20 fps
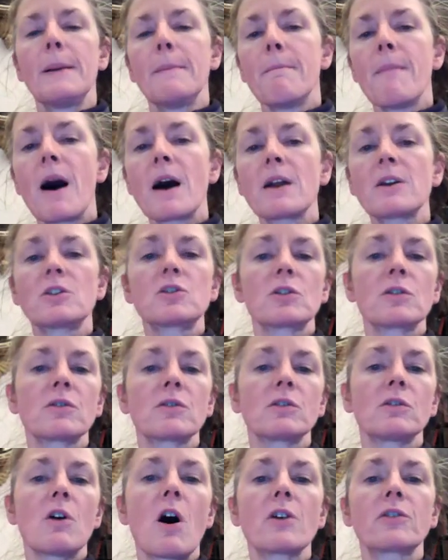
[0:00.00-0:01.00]
monitor
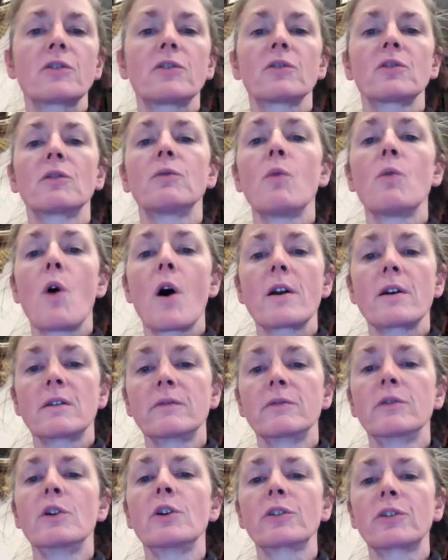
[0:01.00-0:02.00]
the losses of
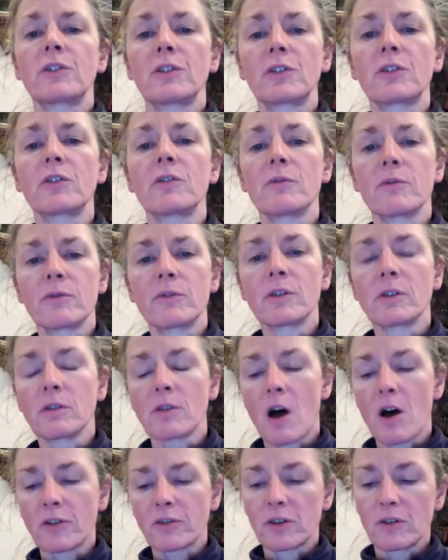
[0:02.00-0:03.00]
water versus the
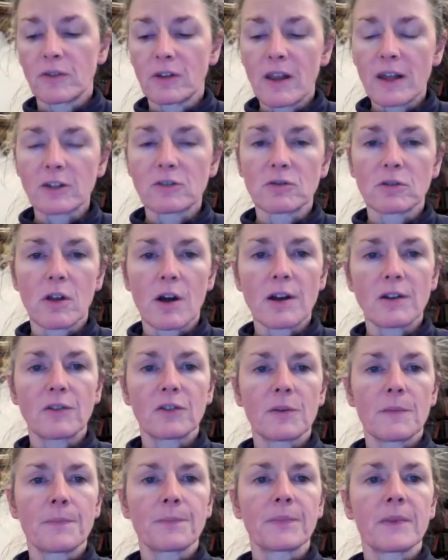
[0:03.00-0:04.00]
loss of
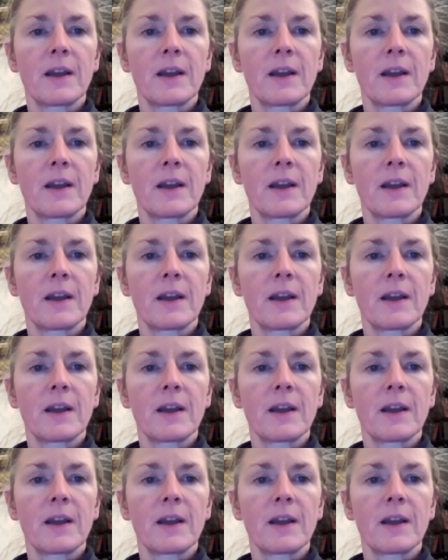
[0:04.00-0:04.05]
electrolytes.